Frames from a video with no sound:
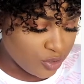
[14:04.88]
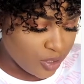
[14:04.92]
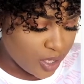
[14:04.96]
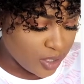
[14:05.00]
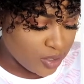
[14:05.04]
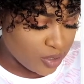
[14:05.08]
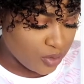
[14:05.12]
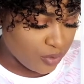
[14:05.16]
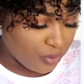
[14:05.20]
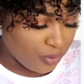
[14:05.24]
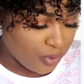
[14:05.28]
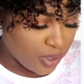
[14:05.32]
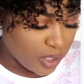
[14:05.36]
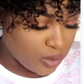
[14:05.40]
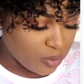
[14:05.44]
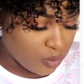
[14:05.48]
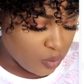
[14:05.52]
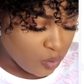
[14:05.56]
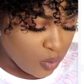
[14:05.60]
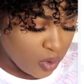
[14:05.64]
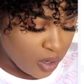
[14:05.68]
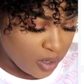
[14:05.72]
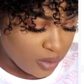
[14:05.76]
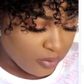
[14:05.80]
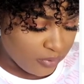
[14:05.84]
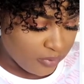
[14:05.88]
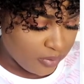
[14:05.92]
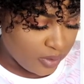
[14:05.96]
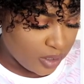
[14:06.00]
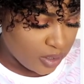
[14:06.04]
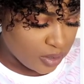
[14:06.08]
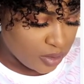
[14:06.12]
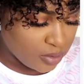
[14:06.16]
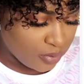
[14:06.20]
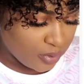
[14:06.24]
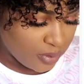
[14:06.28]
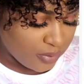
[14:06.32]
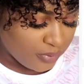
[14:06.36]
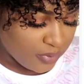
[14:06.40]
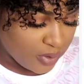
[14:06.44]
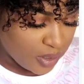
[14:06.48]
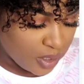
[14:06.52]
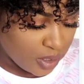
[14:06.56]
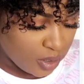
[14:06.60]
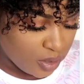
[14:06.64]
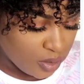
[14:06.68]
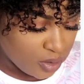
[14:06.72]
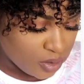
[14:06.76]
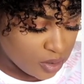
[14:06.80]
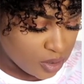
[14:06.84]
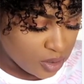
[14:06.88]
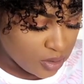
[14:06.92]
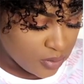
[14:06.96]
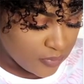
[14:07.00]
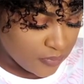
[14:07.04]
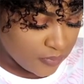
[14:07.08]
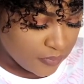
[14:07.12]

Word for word: try to read one of these reviews.